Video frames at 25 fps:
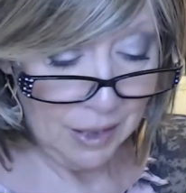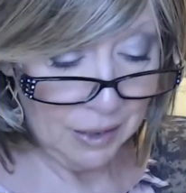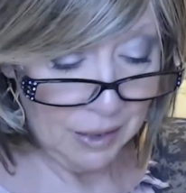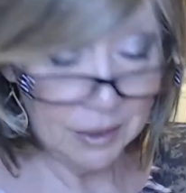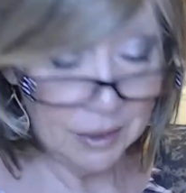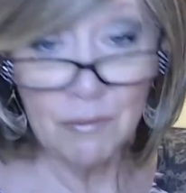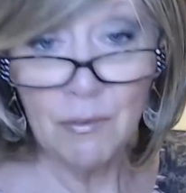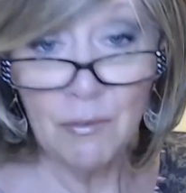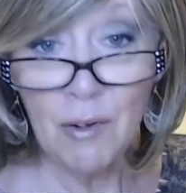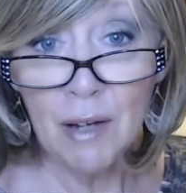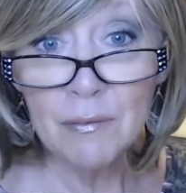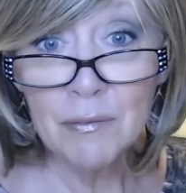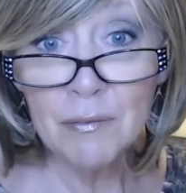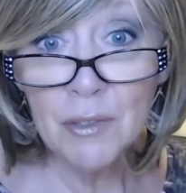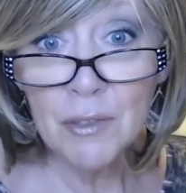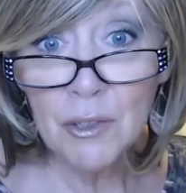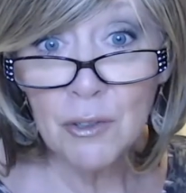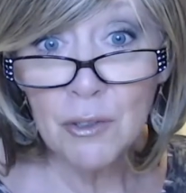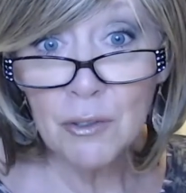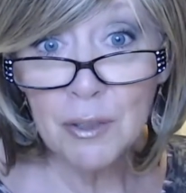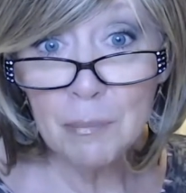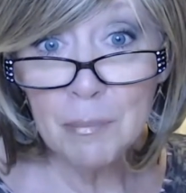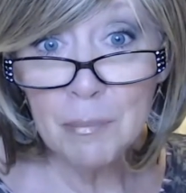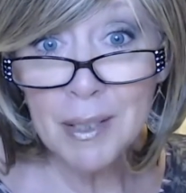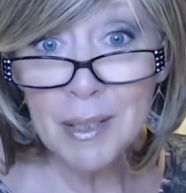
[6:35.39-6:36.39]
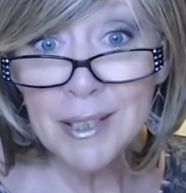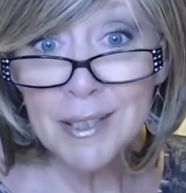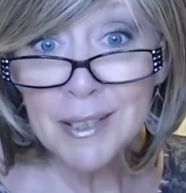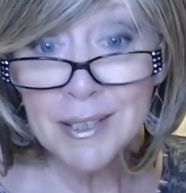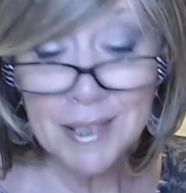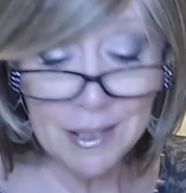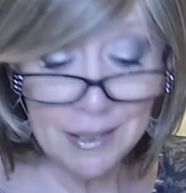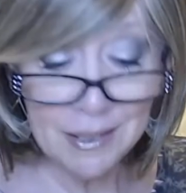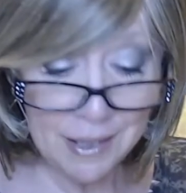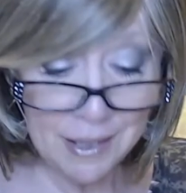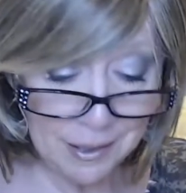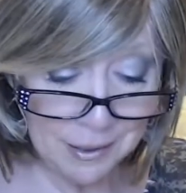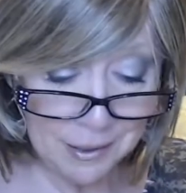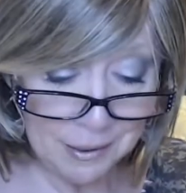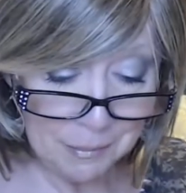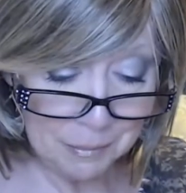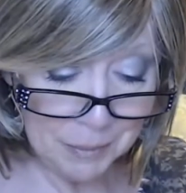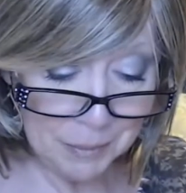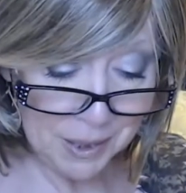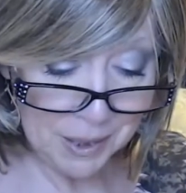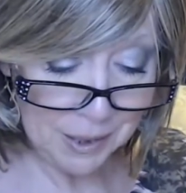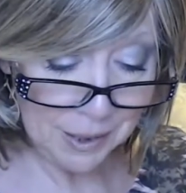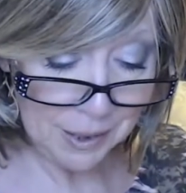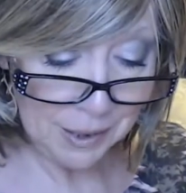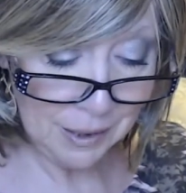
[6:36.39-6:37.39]
Leave on for 30 minutes and then
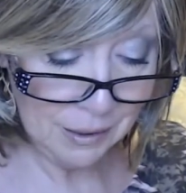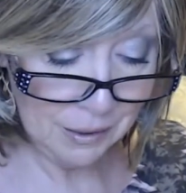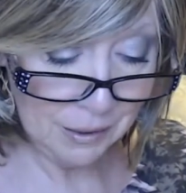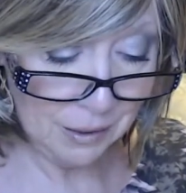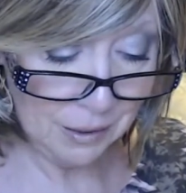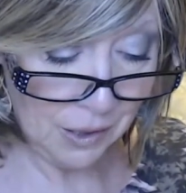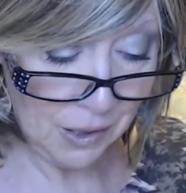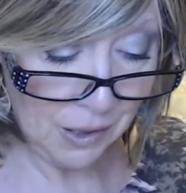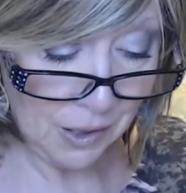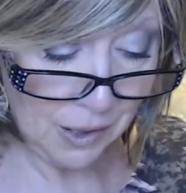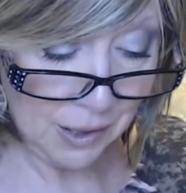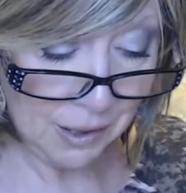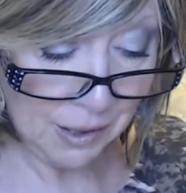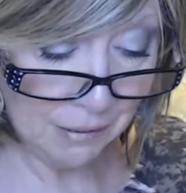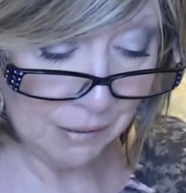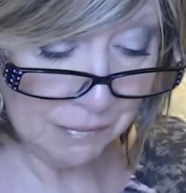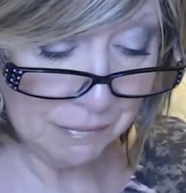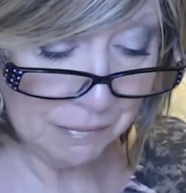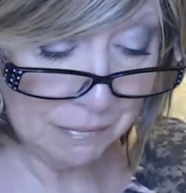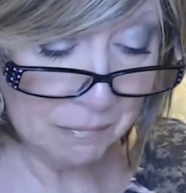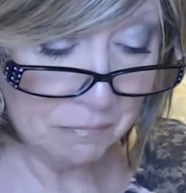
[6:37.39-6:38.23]
peel off.